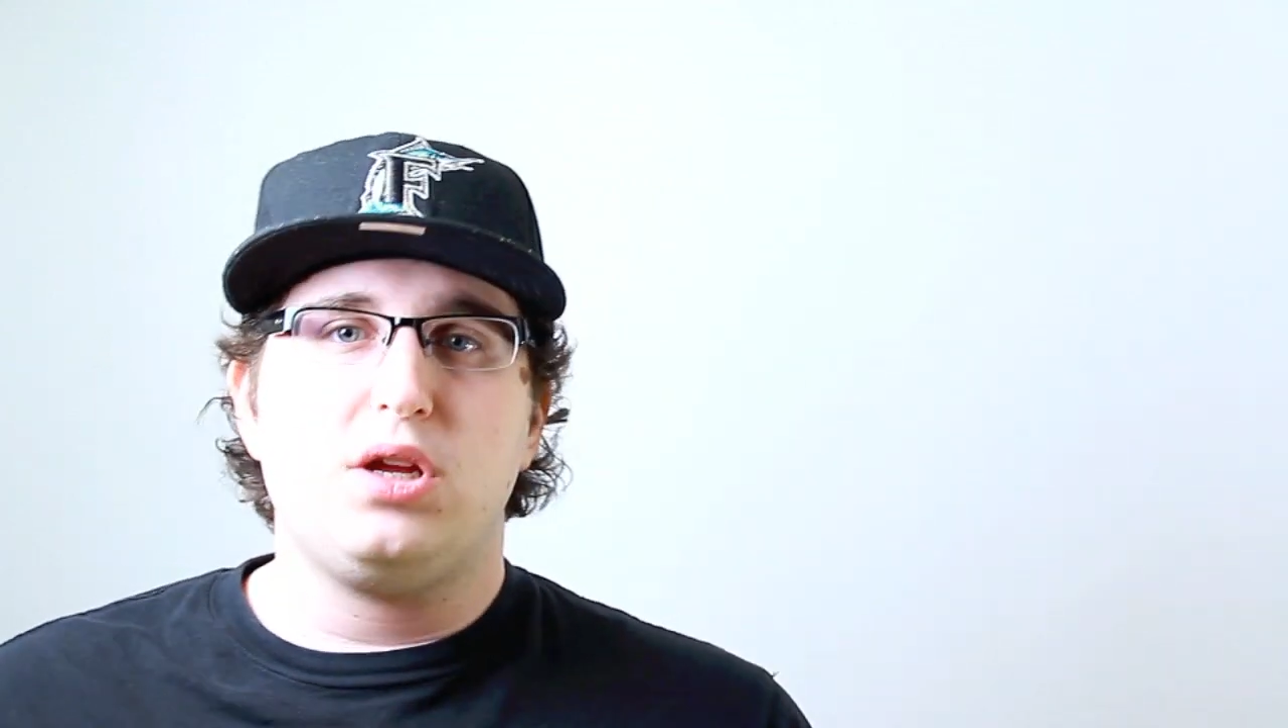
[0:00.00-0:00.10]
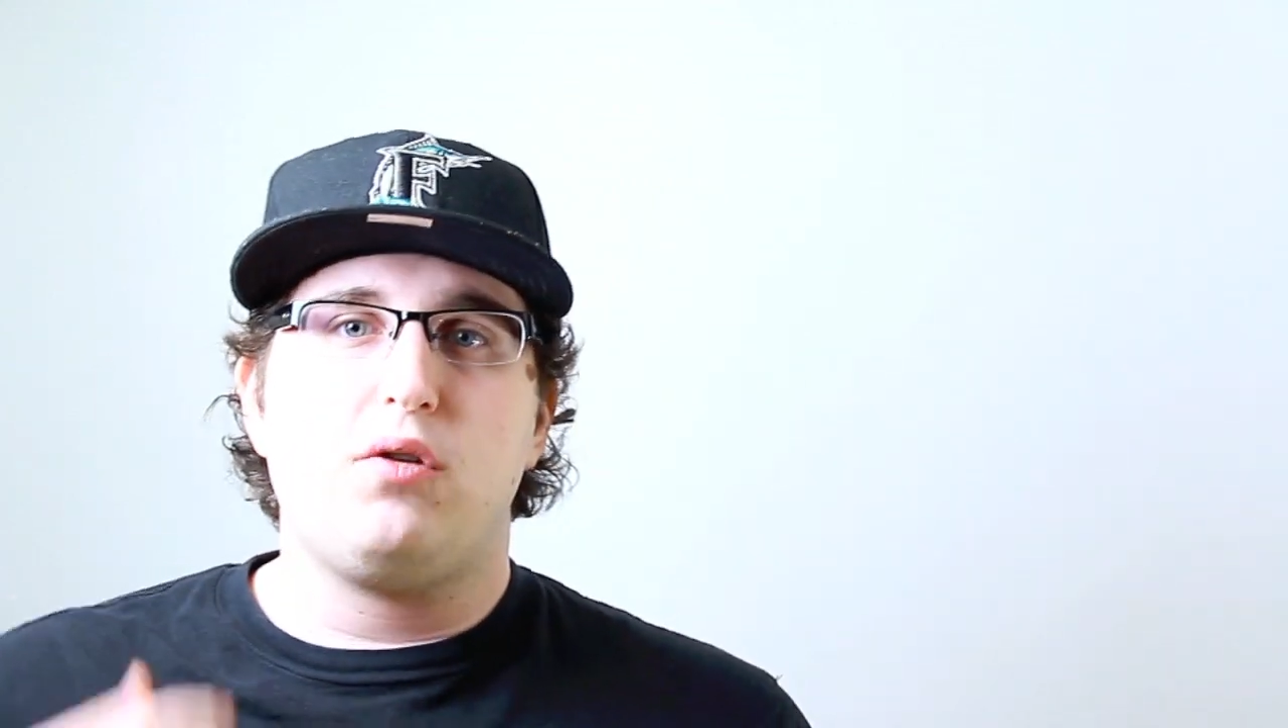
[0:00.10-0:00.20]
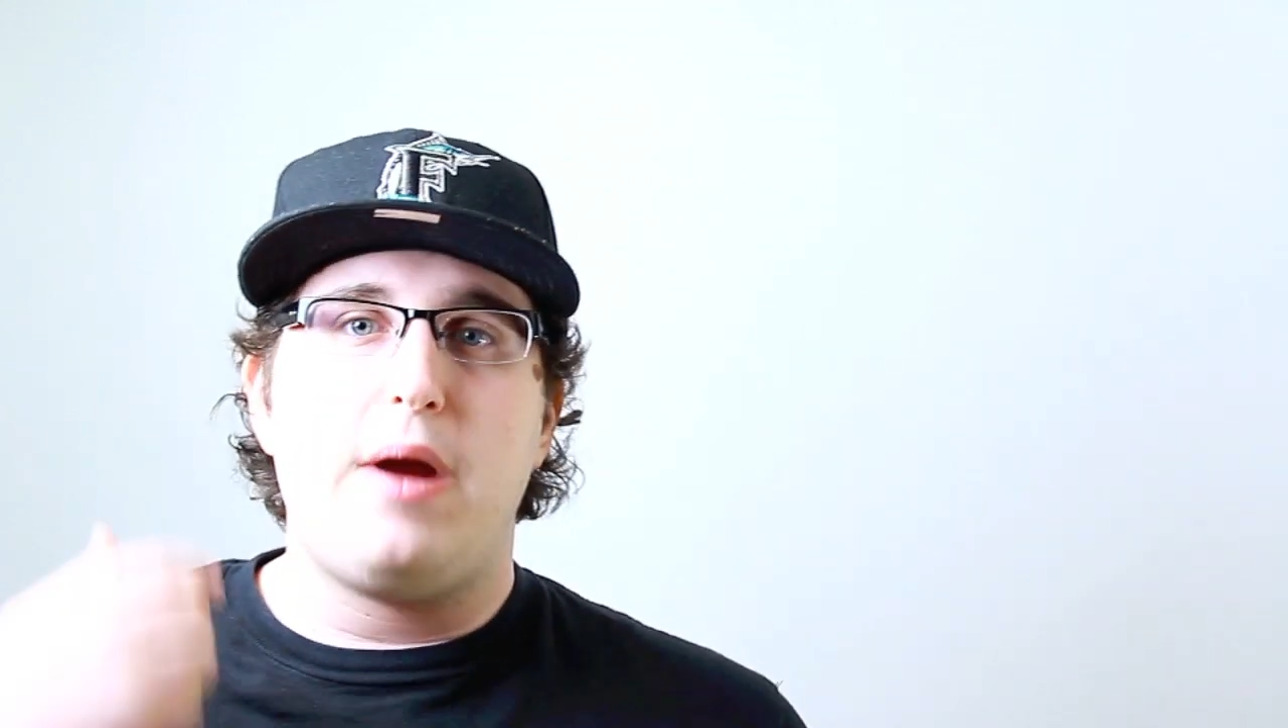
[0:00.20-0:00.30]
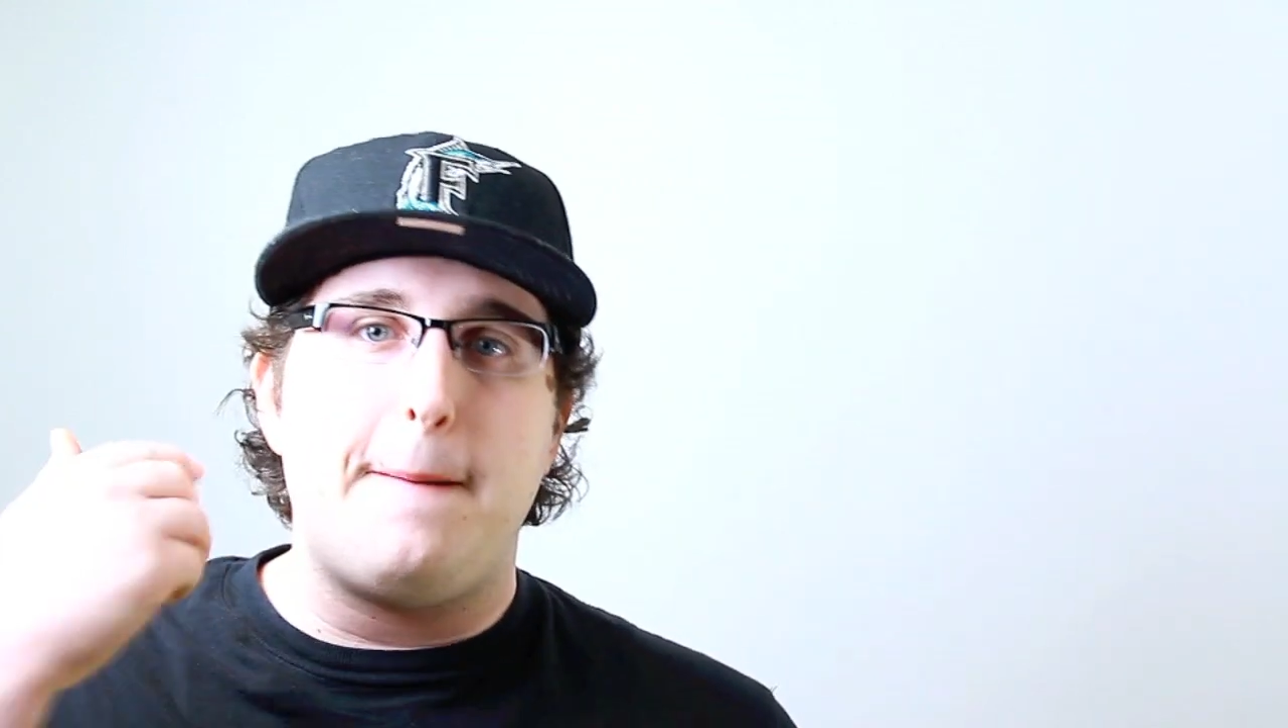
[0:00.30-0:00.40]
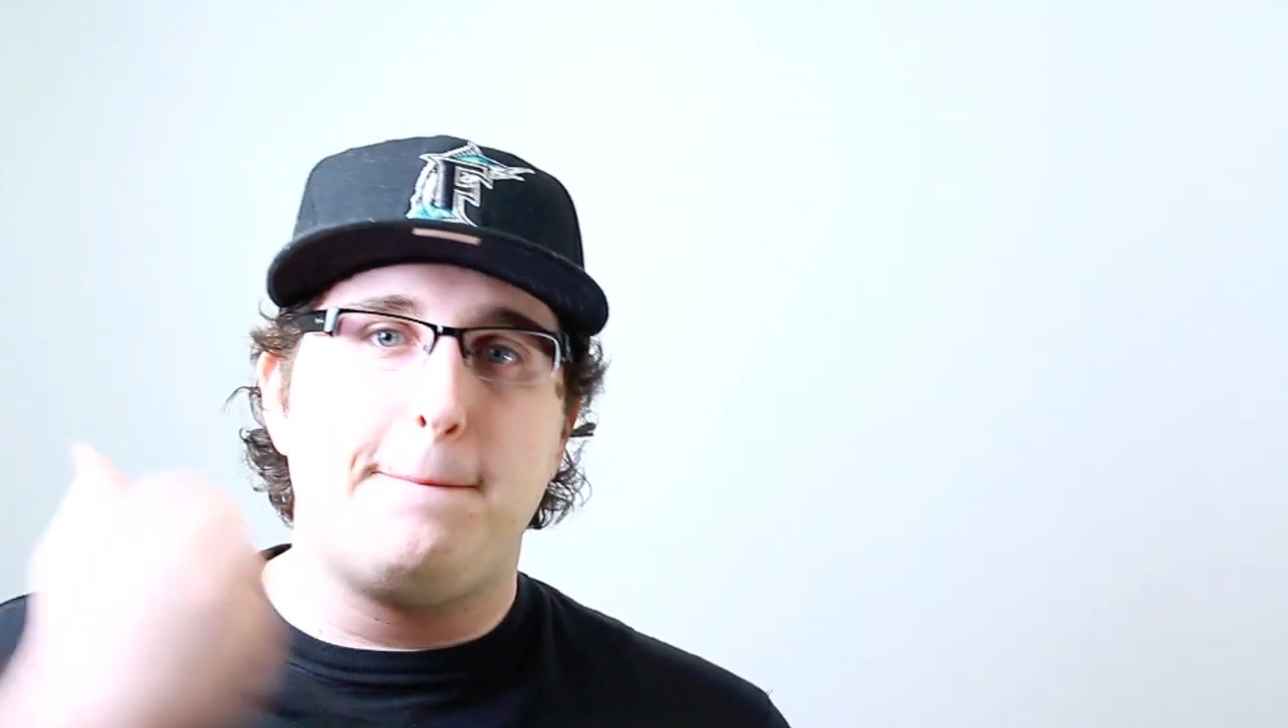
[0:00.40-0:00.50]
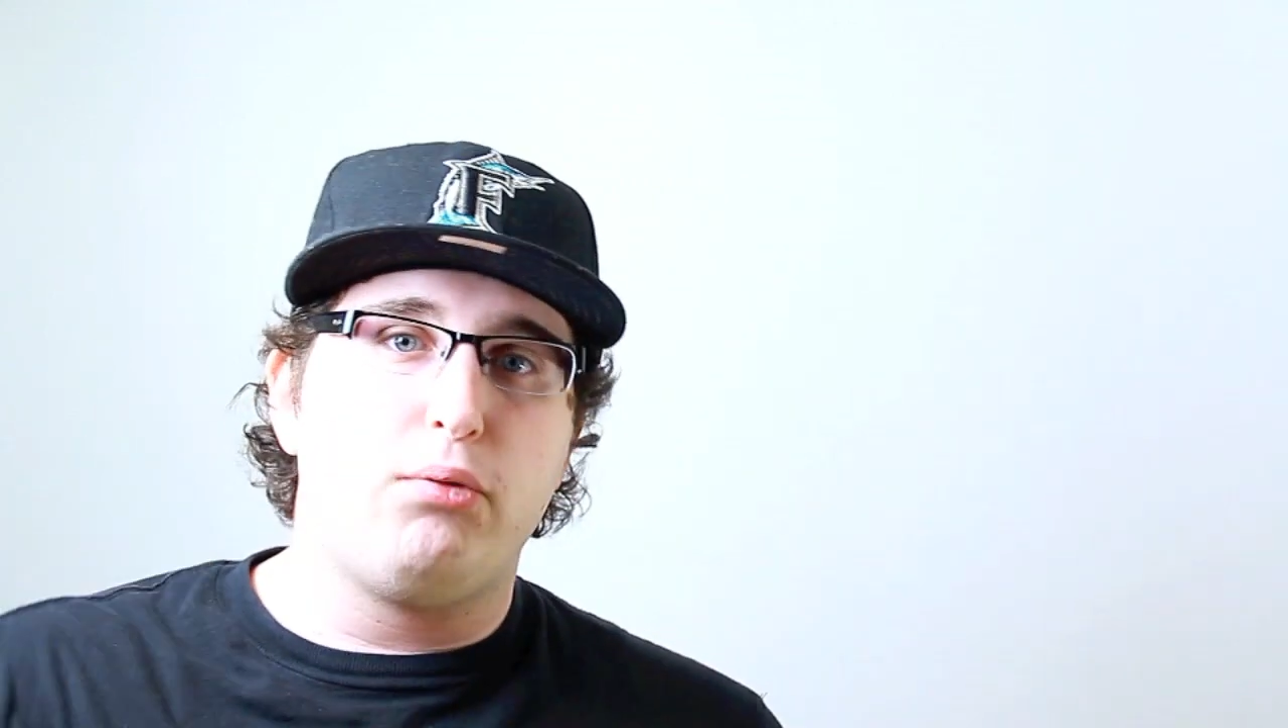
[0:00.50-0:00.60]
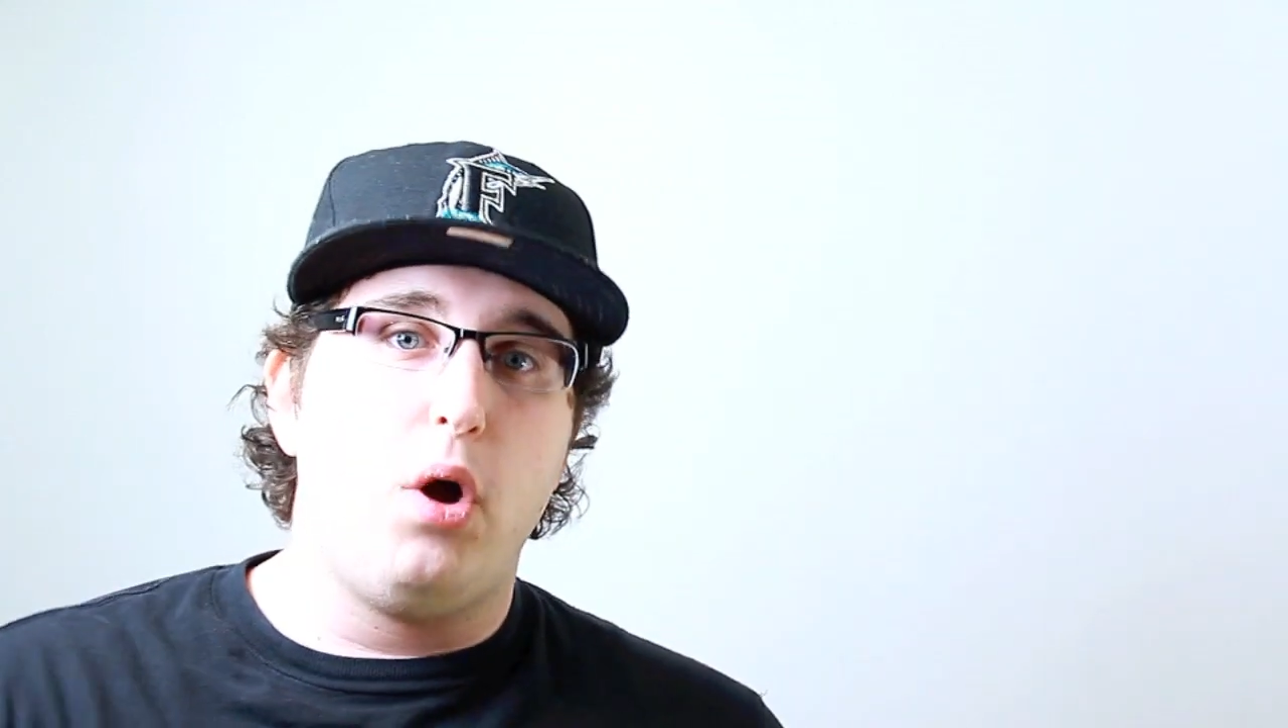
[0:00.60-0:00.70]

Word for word: to the ground,